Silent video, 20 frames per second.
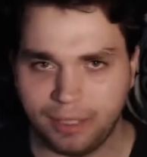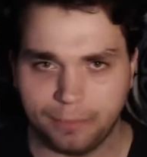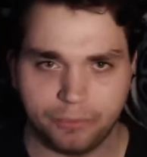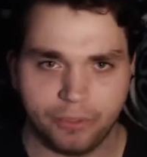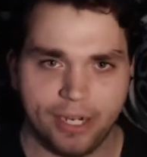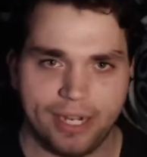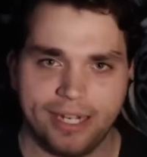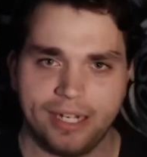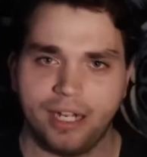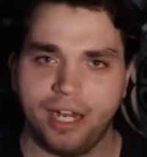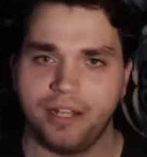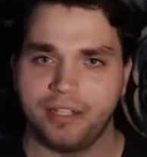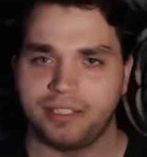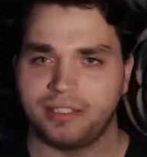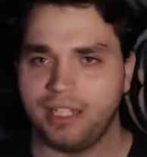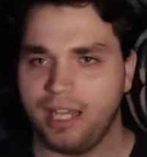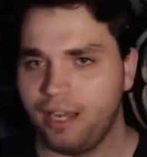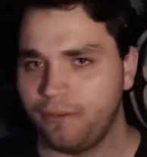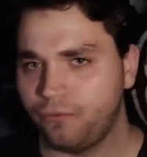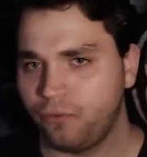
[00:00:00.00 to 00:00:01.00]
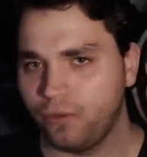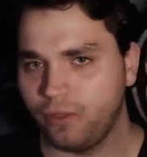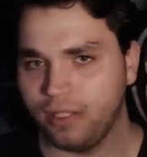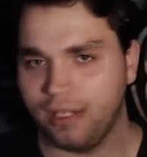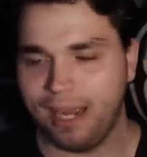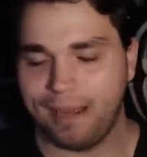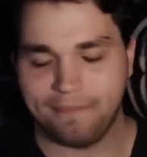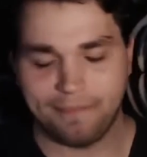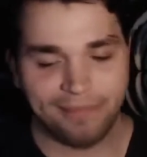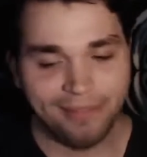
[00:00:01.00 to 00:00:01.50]
upgrading all the
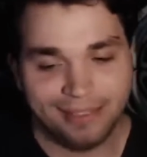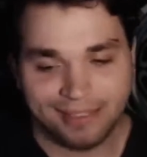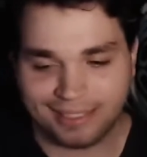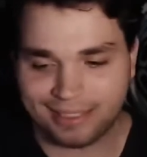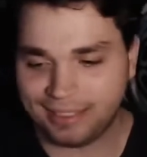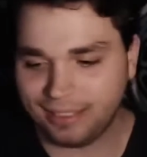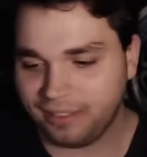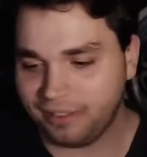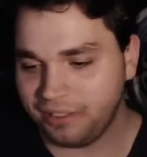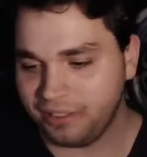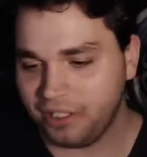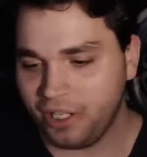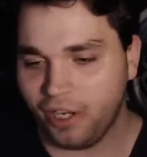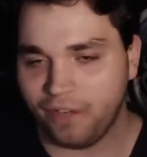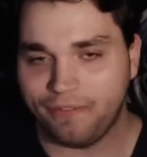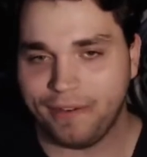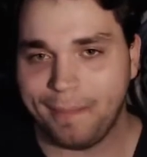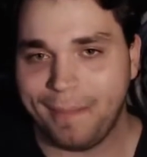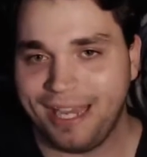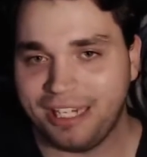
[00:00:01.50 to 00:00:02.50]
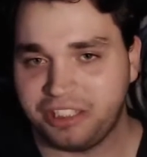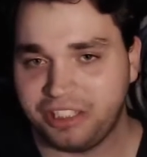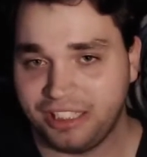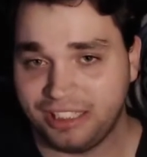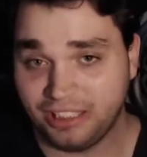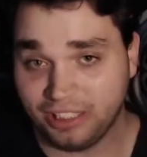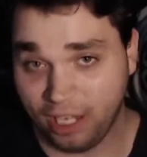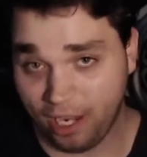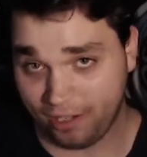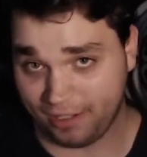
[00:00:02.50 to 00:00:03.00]
software, I still don't know if I'm
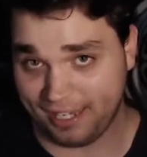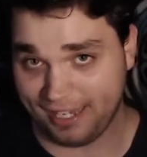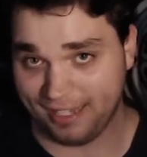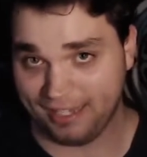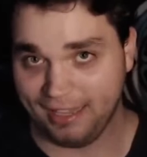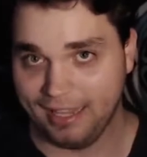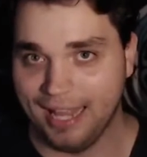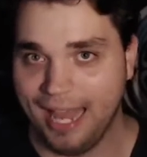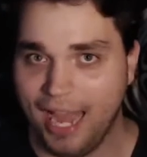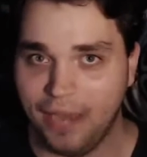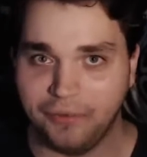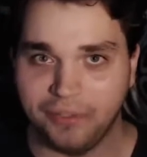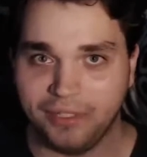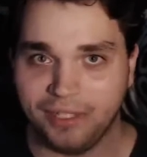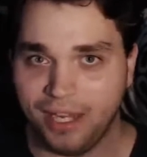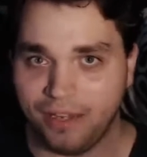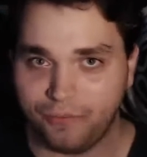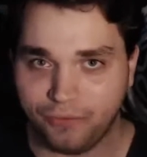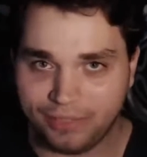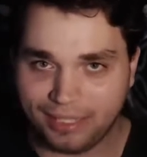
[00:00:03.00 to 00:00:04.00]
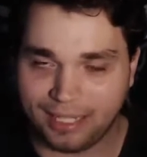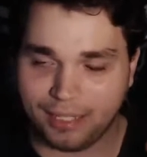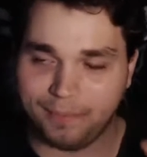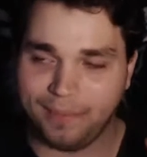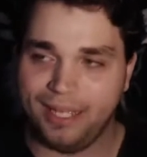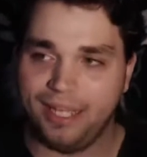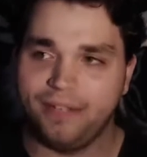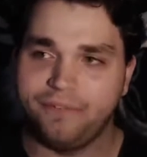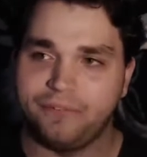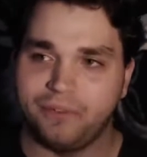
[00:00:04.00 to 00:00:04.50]
actually talking loud enough without
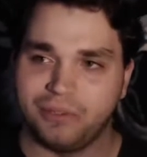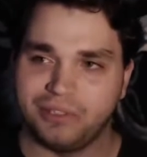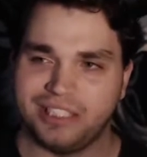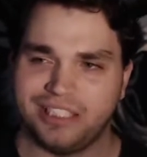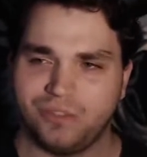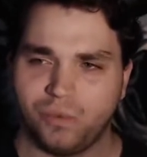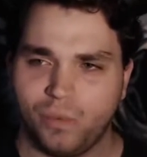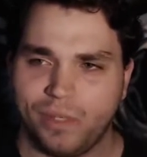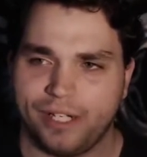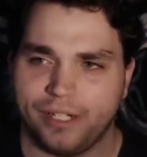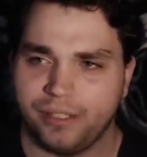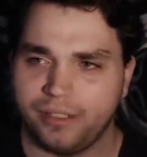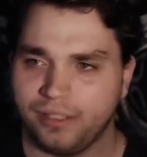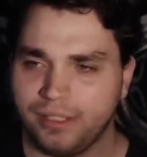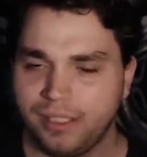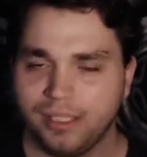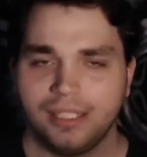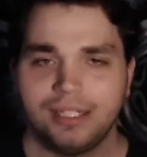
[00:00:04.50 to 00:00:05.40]
my headphones. It's weird.